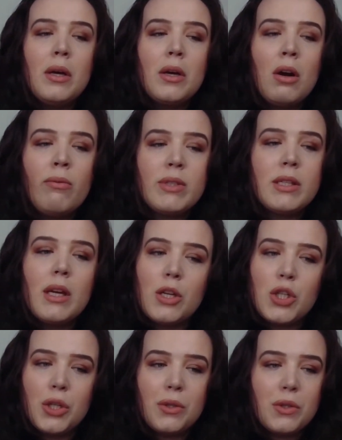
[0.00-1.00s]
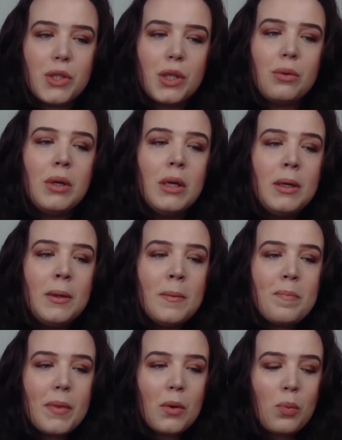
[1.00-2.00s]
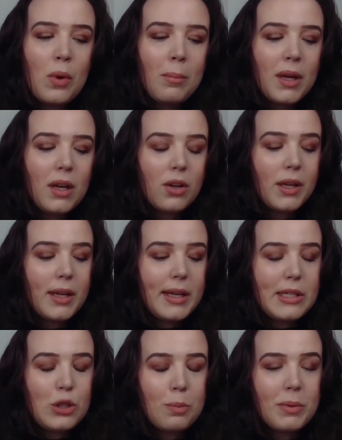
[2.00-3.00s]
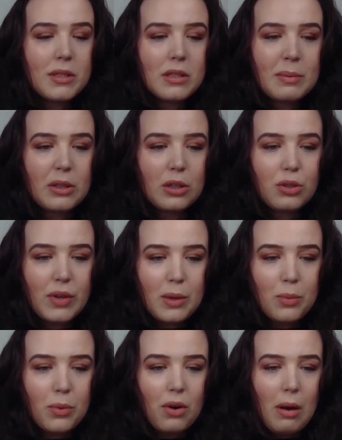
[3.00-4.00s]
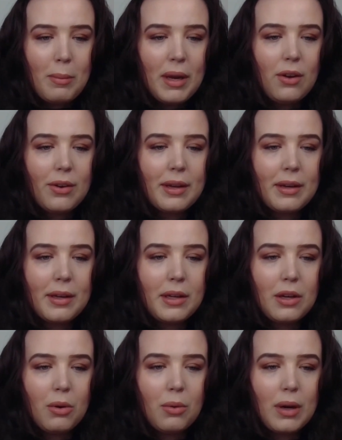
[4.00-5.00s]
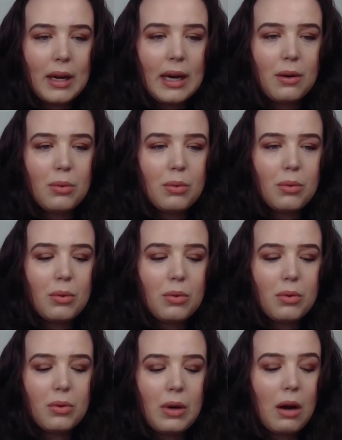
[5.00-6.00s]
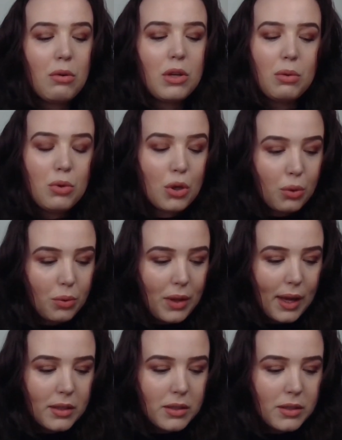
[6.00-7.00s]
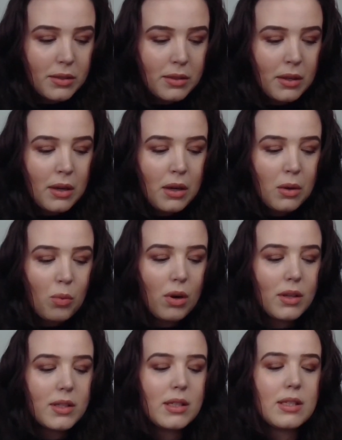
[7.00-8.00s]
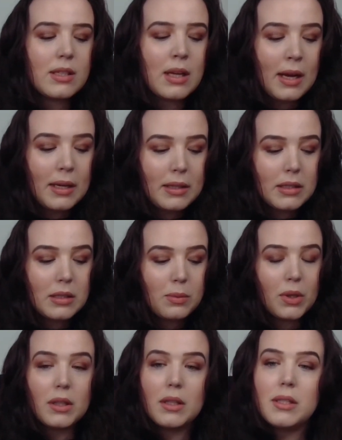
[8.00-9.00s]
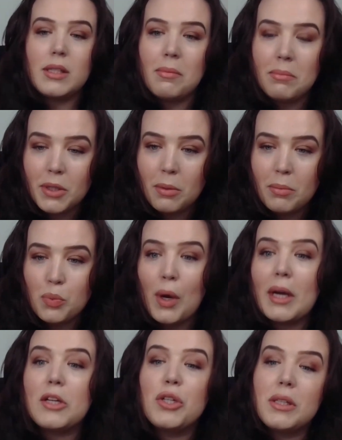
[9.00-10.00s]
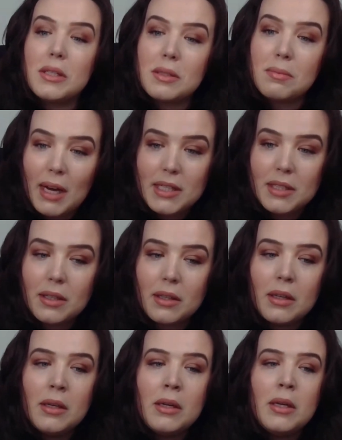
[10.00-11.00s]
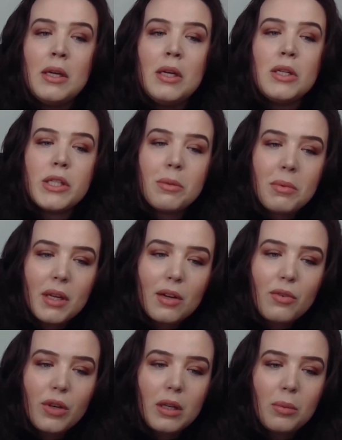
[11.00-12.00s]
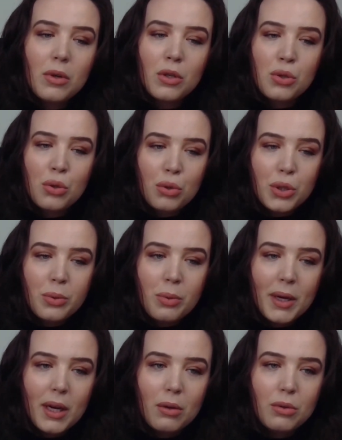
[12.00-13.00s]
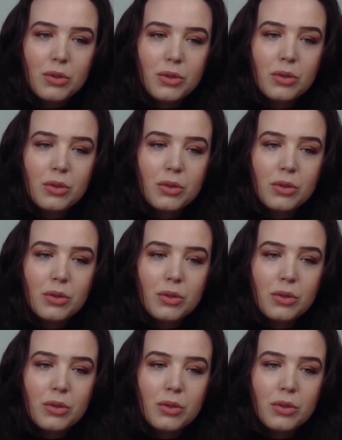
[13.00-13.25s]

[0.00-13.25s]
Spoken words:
conversation. So when we're looking at, is your business model the right one? And we're looking at, how do you know that? What is the signs? What are the symptoms? Why should this matter? Something I really want to talk to you about